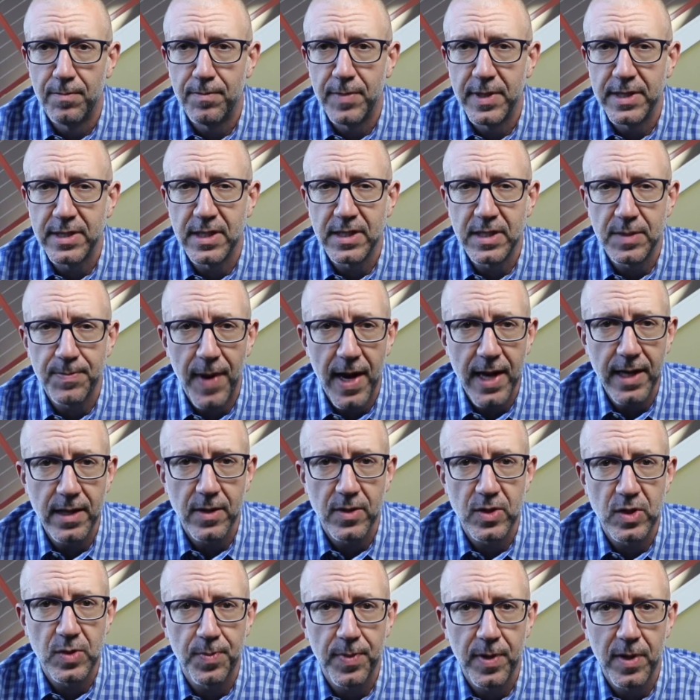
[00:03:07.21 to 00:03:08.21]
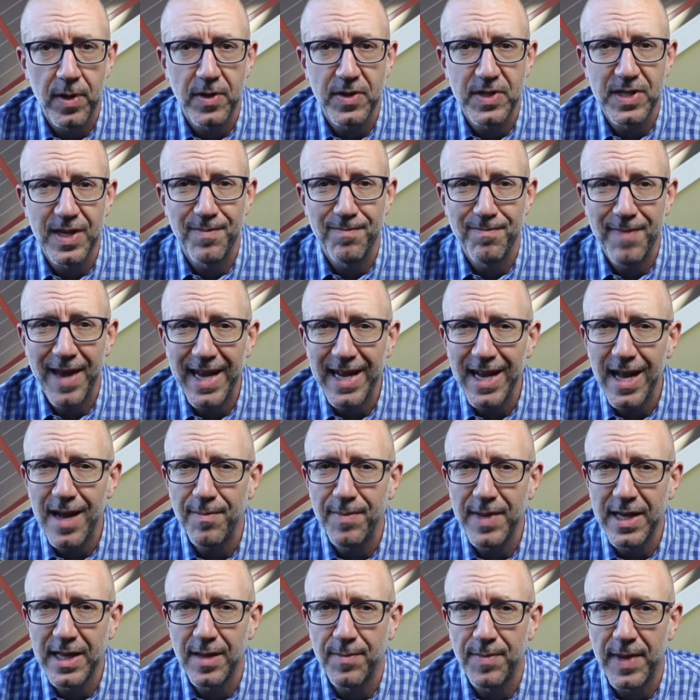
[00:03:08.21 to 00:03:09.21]
But despite those perks, it may
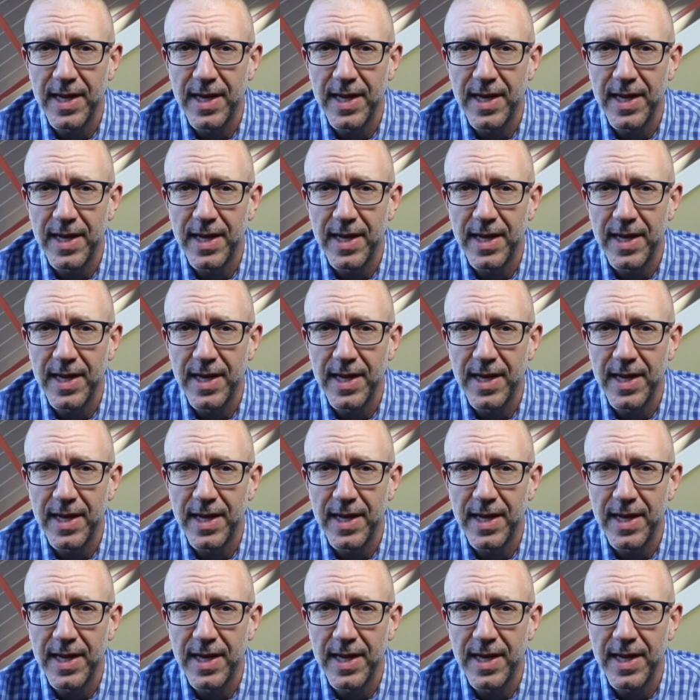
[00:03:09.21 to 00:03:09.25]
not be the